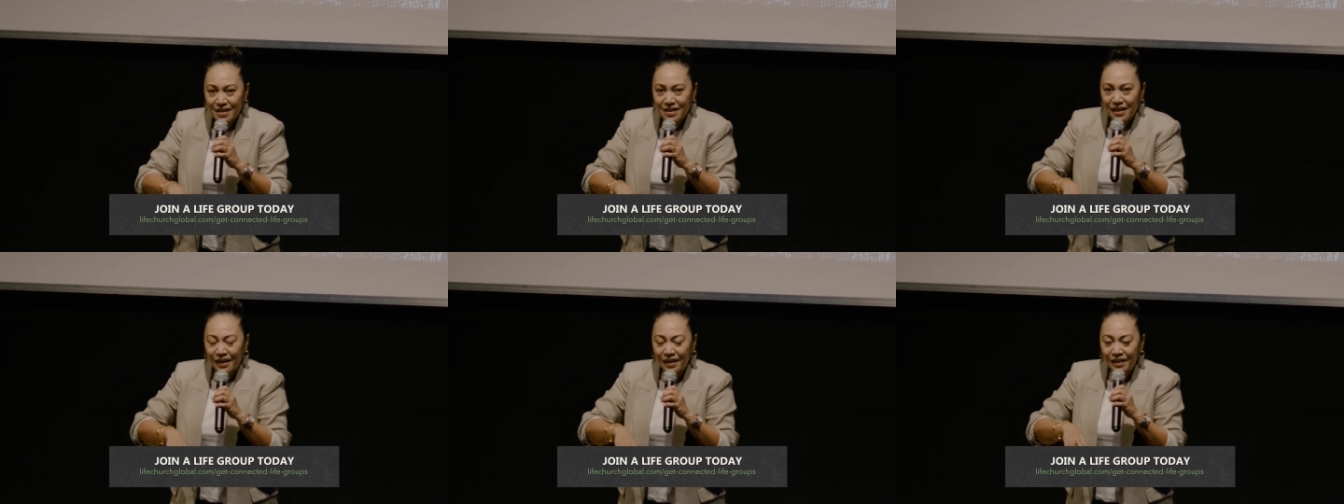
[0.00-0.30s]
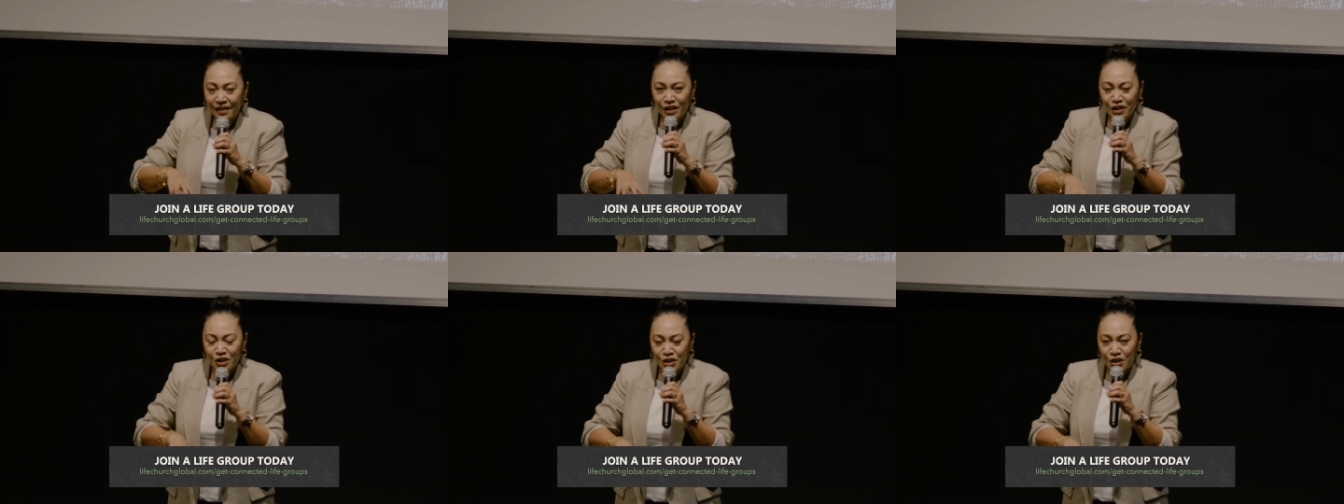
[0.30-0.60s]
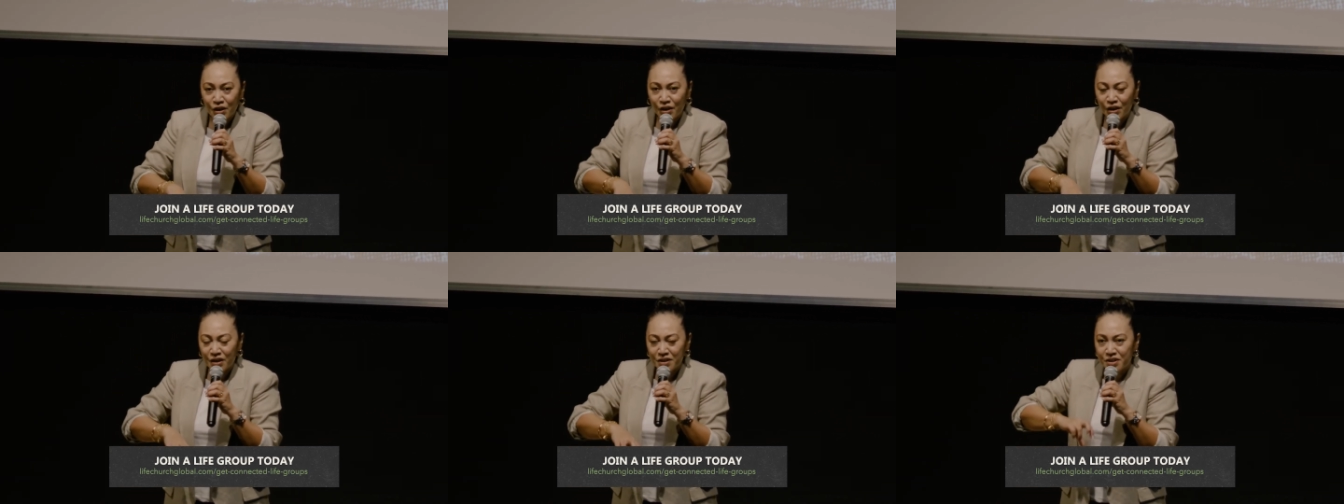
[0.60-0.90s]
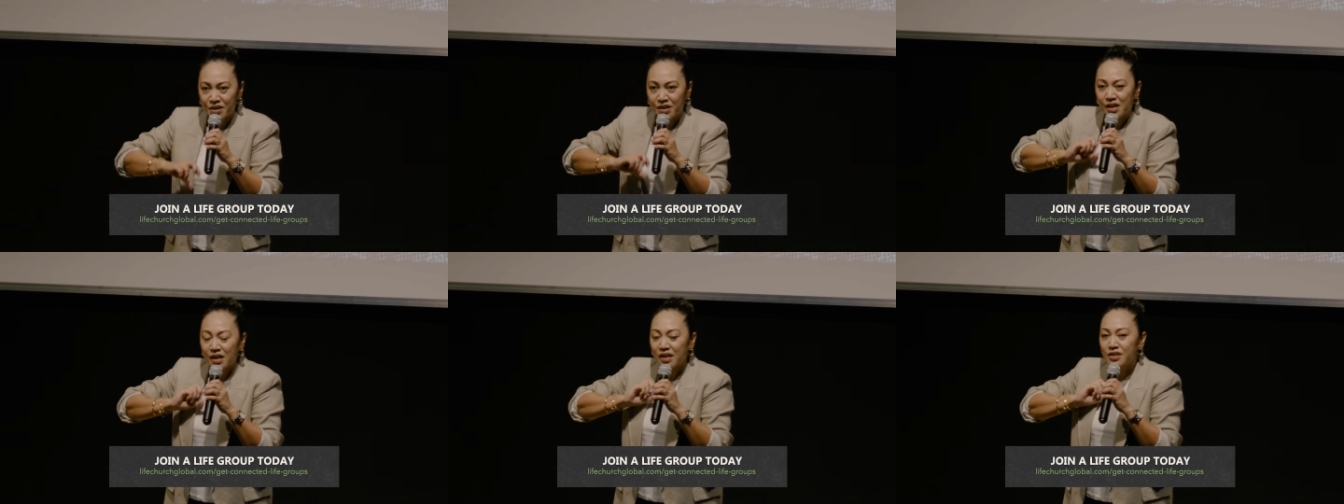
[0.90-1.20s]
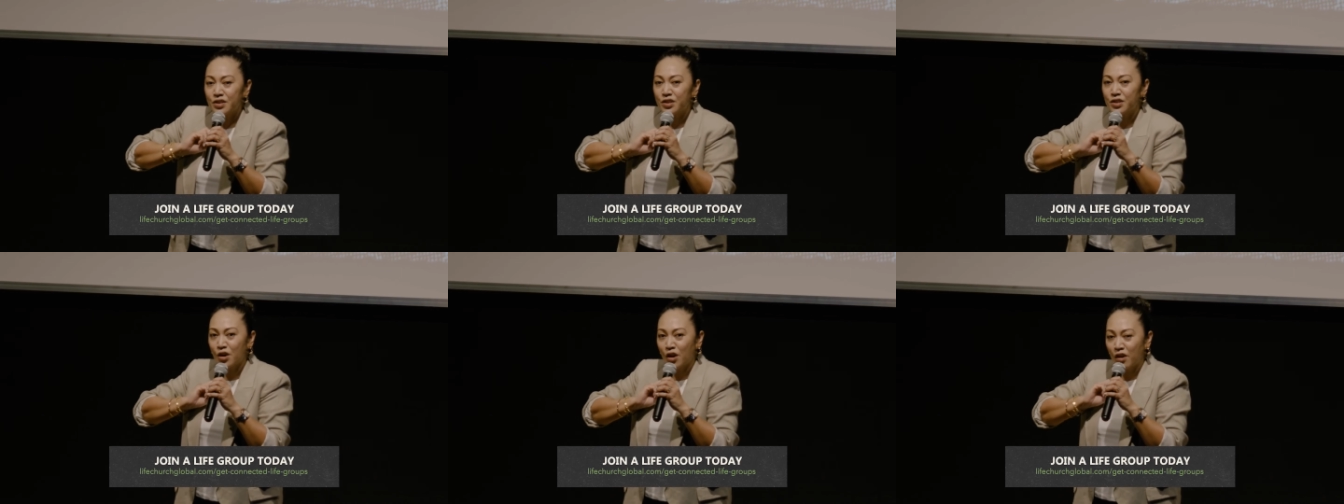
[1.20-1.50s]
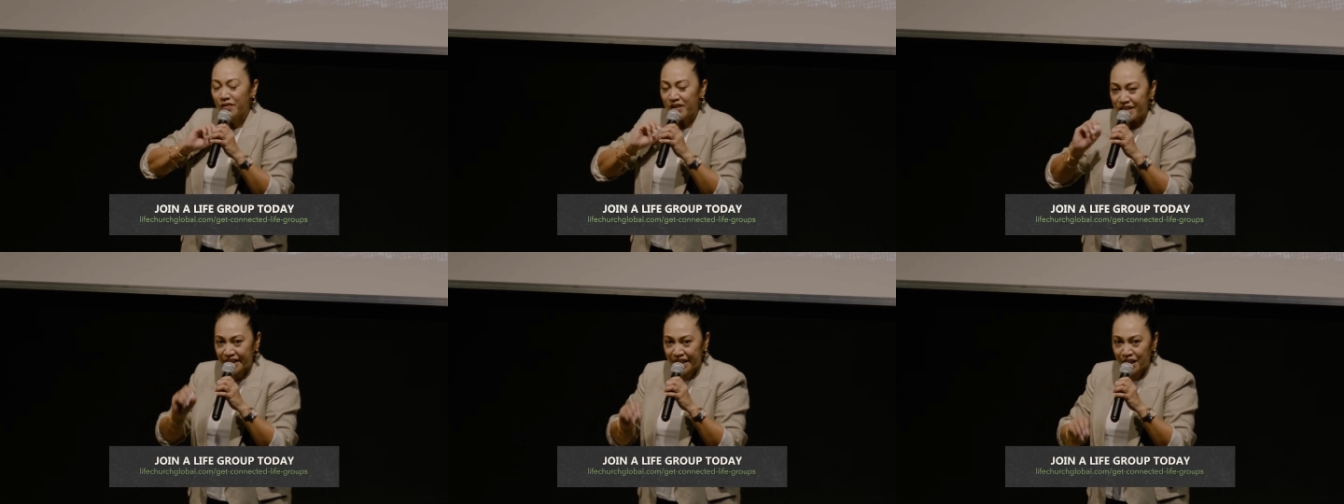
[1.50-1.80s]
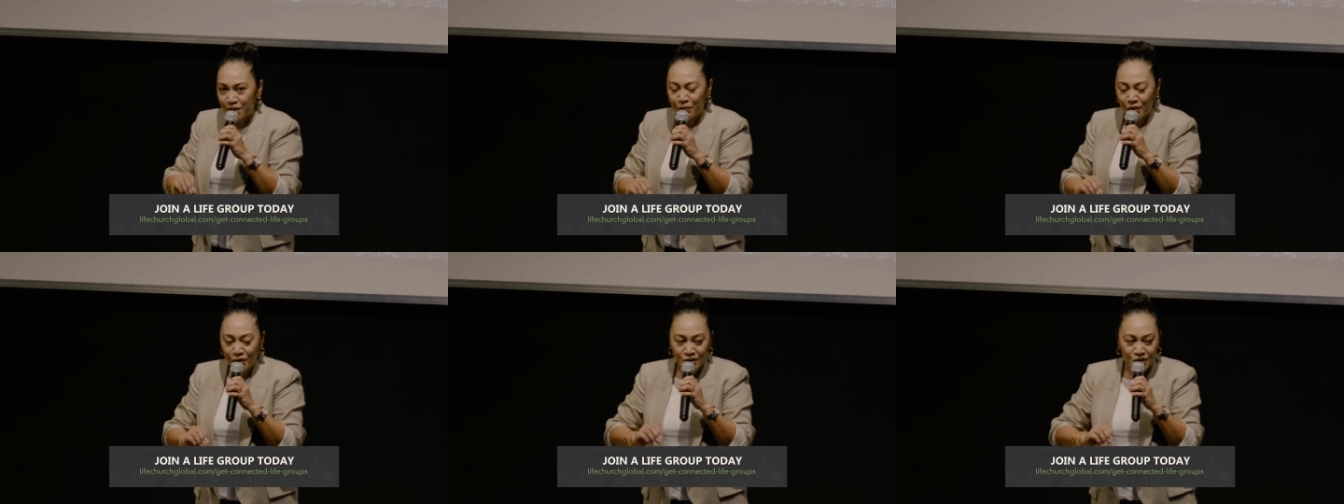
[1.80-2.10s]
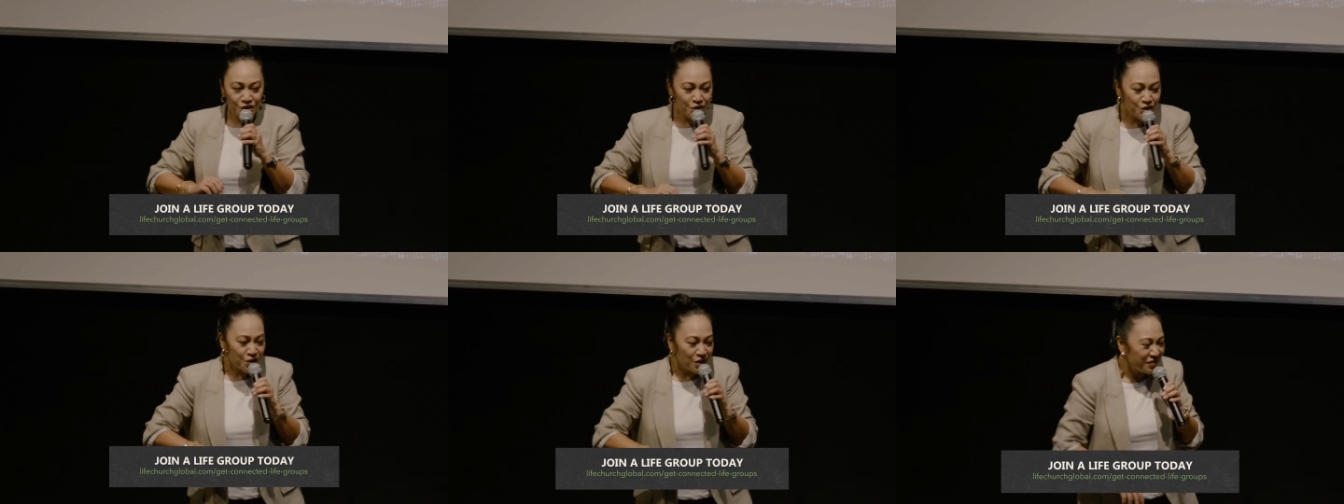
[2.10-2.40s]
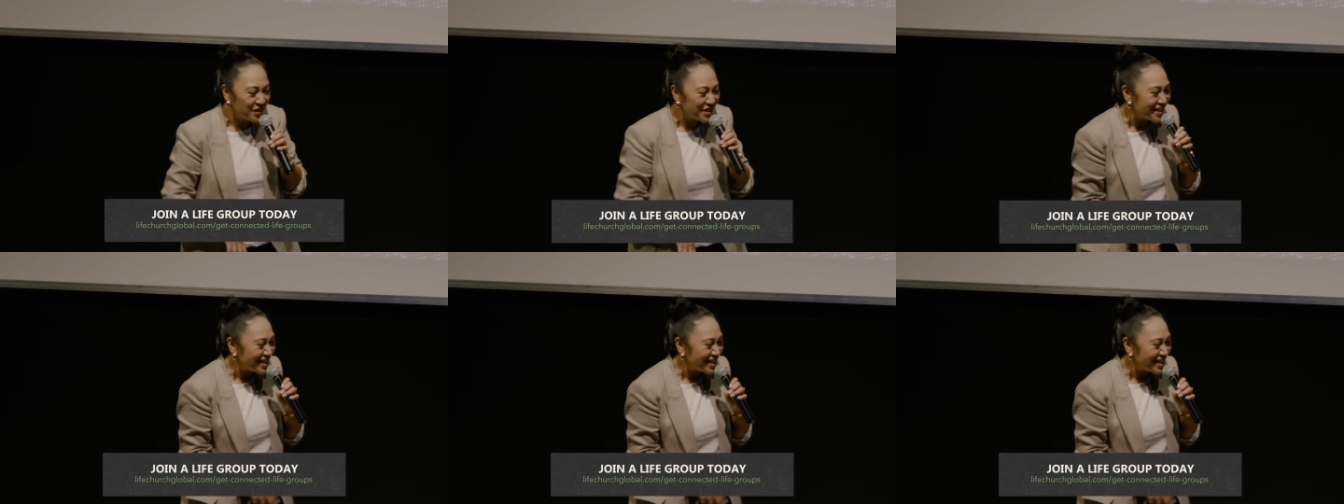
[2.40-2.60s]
in the church service, in-person service.